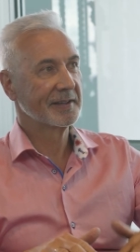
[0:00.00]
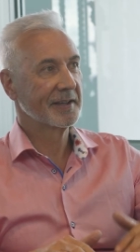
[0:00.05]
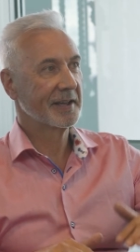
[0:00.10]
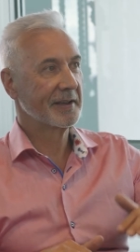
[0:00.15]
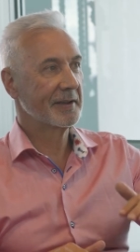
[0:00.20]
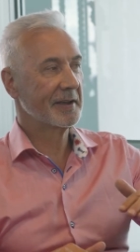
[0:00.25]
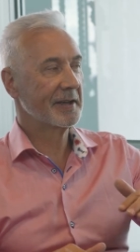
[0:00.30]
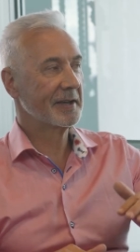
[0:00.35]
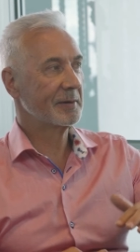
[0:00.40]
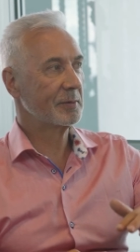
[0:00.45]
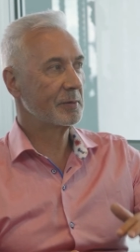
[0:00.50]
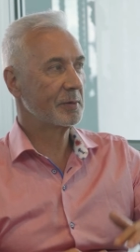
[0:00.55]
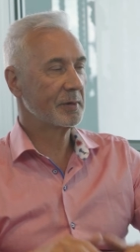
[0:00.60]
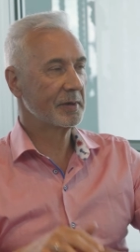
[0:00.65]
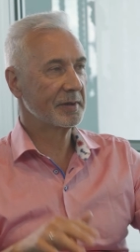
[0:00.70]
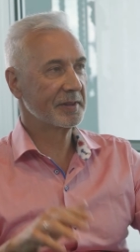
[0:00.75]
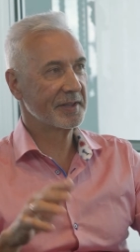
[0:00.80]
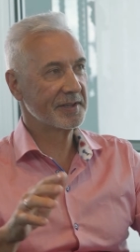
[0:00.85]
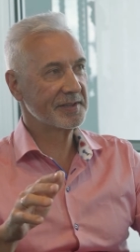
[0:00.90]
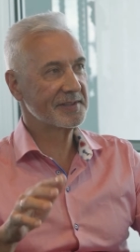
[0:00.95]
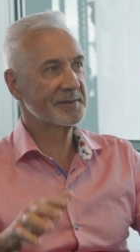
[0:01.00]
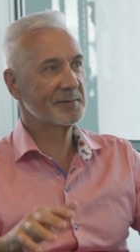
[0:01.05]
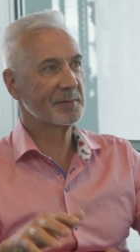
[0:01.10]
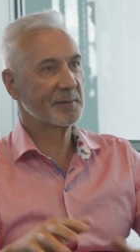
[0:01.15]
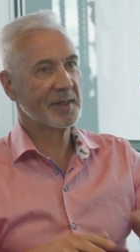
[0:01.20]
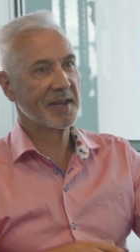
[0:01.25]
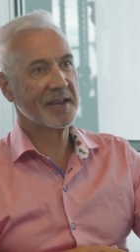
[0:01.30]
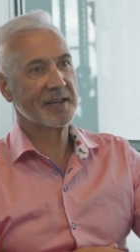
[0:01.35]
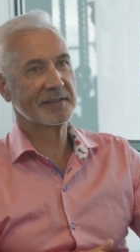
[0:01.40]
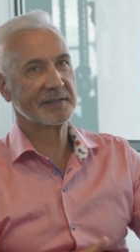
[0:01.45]
uh, or this or
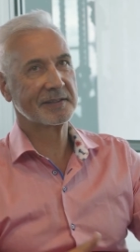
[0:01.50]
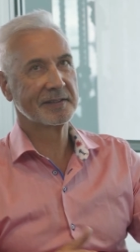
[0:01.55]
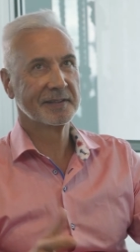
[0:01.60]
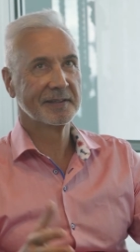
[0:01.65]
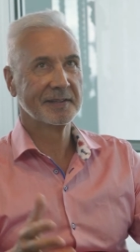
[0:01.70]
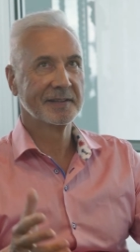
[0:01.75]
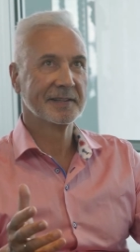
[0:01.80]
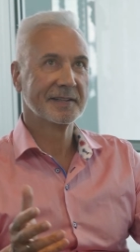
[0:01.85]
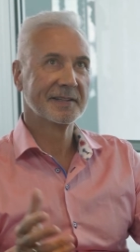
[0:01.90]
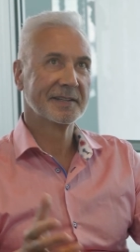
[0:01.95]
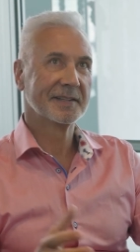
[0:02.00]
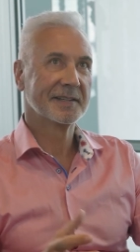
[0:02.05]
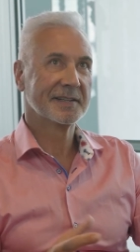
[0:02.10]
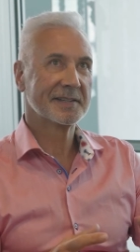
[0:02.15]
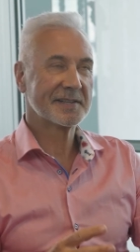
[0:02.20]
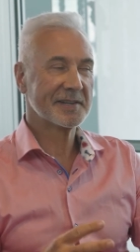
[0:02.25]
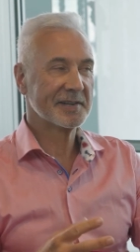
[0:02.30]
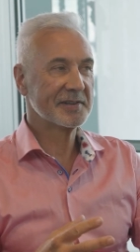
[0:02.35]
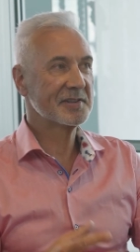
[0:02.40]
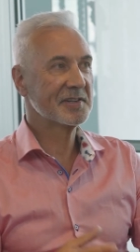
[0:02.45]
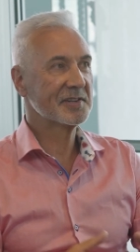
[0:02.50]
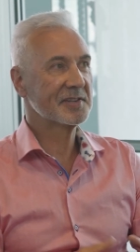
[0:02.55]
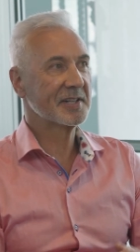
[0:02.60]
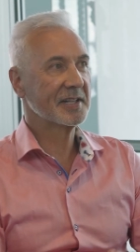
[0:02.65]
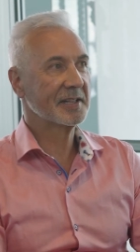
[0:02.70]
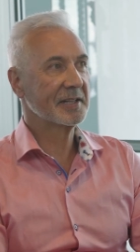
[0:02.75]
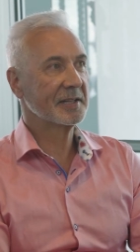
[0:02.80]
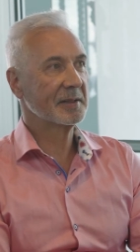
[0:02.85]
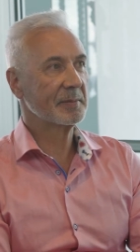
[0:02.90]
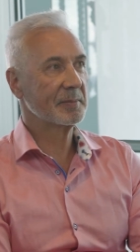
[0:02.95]
that. So just a
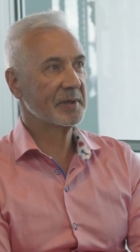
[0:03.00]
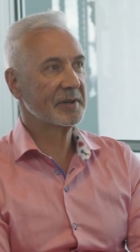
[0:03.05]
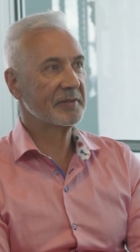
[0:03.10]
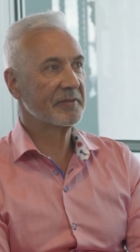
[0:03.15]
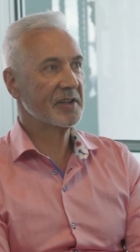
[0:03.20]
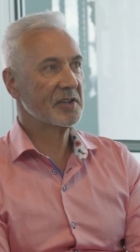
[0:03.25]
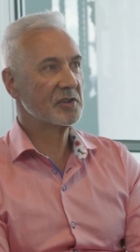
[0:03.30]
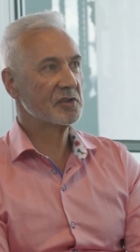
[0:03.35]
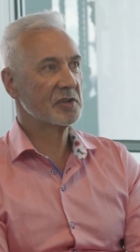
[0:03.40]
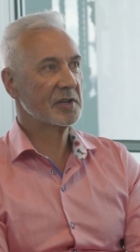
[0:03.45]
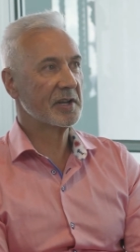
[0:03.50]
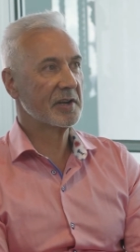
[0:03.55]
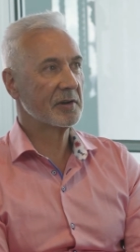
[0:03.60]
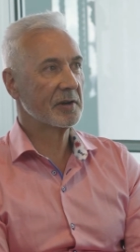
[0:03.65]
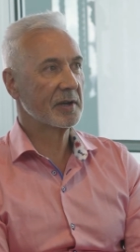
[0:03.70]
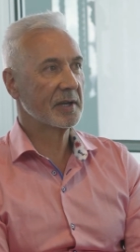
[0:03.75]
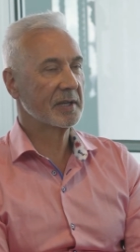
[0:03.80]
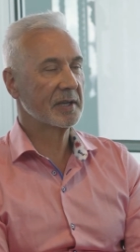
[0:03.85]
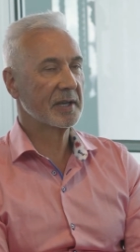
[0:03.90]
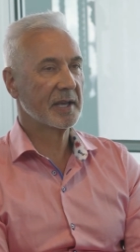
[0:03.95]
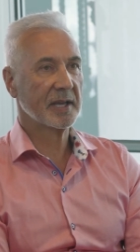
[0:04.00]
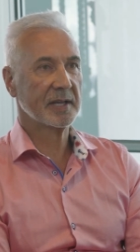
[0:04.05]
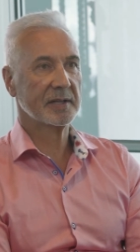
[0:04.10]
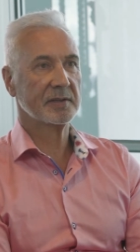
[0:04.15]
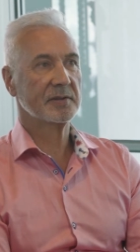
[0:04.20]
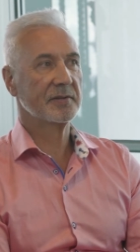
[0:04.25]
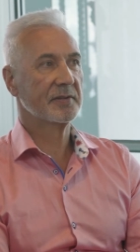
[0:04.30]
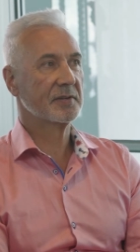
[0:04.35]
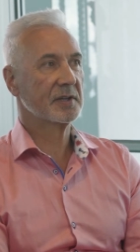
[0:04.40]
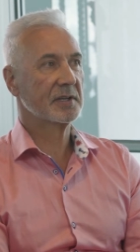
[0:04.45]
little bit of engineering, mm.
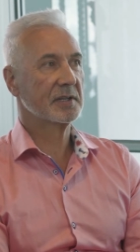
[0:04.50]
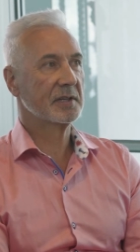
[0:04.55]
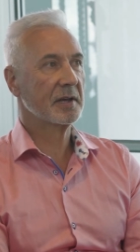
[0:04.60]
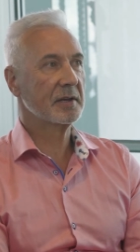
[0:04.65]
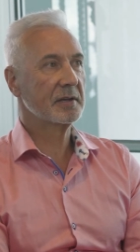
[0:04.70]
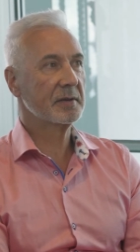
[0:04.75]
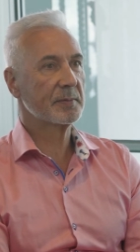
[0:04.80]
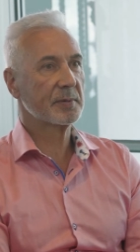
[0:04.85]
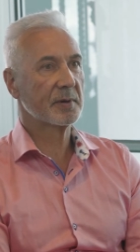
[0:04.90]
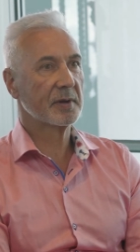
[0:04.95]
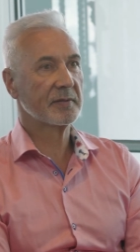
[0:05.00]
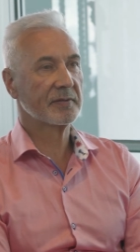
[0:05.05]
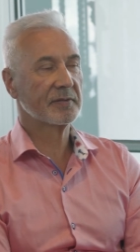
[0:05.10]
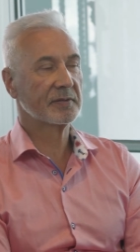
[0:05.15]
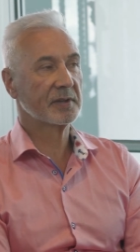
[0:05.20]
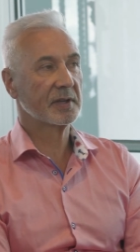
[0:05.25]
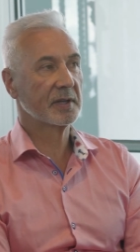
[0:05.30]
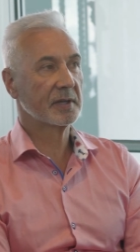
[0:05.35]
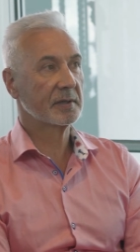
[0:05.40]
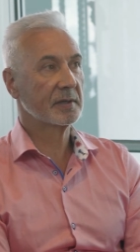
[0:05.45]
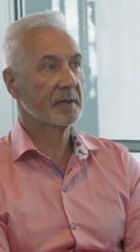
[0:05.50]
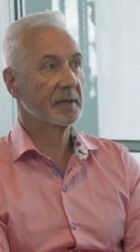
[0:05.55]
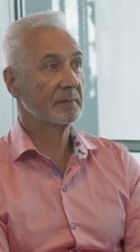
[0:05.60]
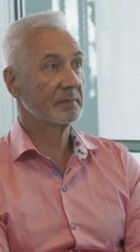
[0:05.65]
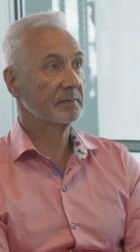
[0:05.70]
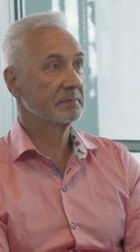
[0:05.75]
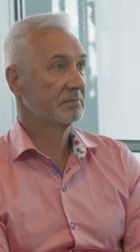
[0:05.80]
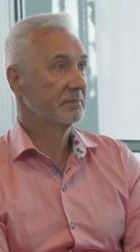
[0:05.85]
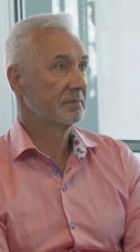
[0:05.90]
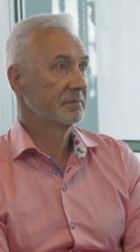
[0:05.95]
and you've got a loan approved.
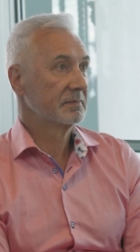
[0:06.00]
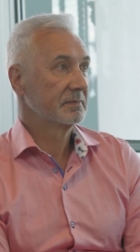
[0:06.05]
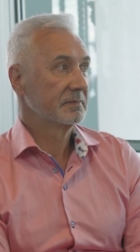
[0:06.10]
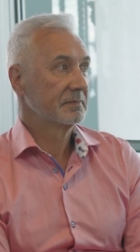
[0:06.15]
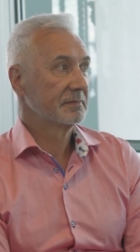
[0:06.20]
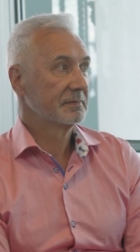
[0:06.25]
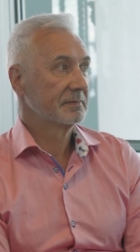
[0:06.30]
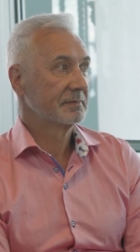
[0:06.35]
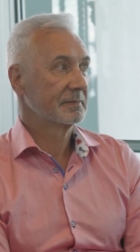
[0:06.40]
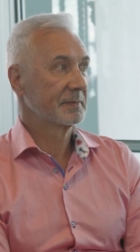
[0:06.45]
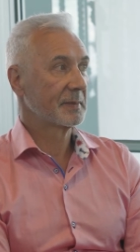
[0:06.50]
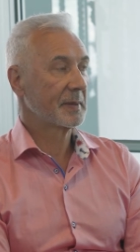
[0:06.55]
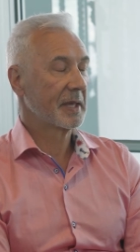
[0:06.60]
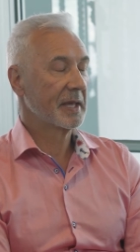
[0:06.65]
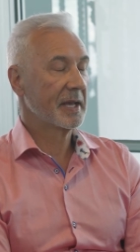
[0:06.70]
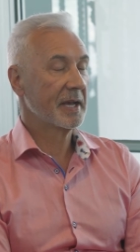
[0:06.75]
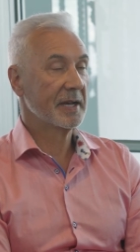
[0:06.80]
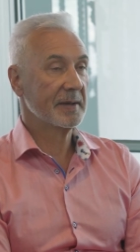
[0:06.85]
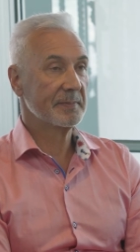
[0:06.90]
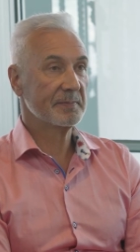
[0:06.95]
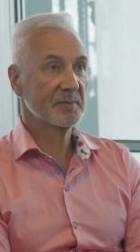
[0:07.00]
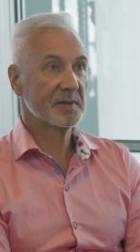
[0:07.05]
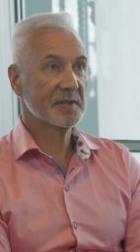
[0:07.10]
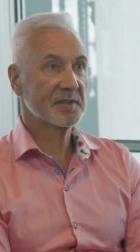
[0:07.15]
Um,